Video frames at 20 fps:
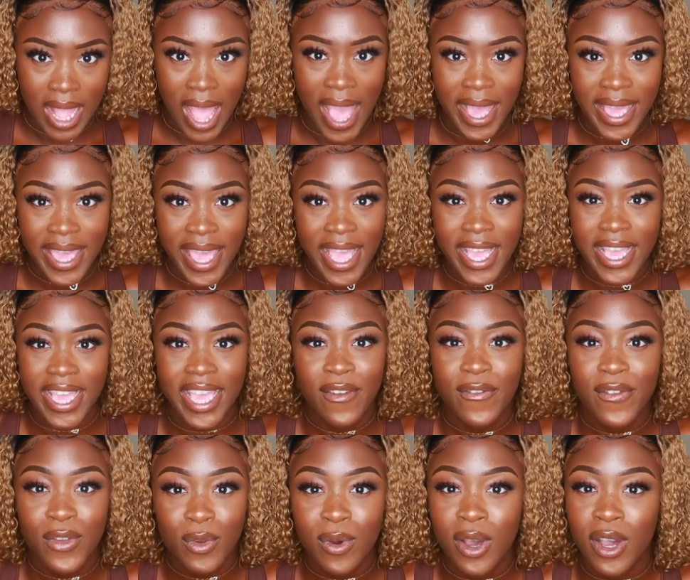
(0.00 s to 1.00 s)
I can't
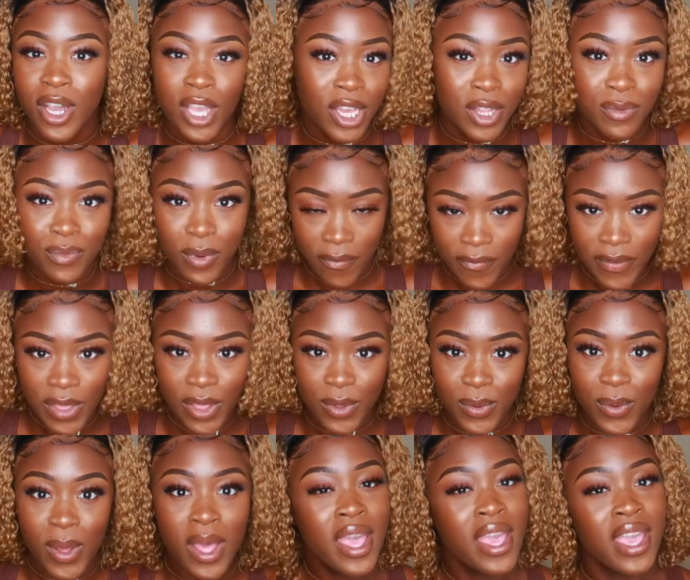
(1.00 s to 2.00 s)
give you a good
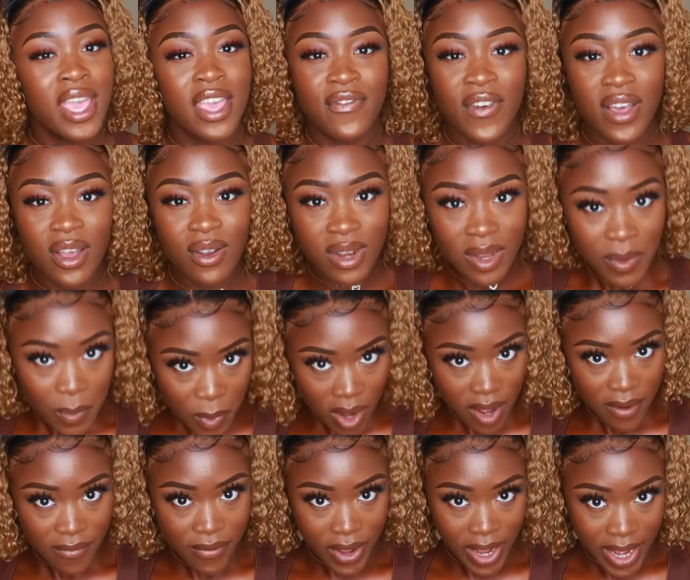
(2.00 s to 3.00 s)
review if I only
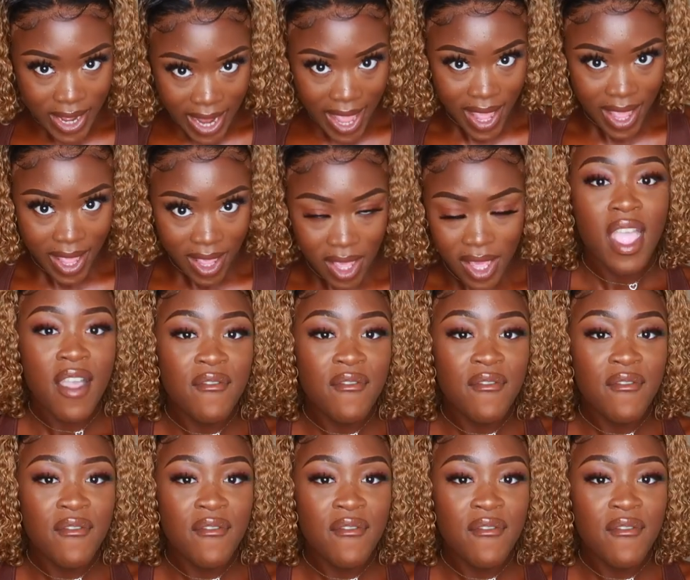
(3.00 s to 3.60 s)
wore it for a day.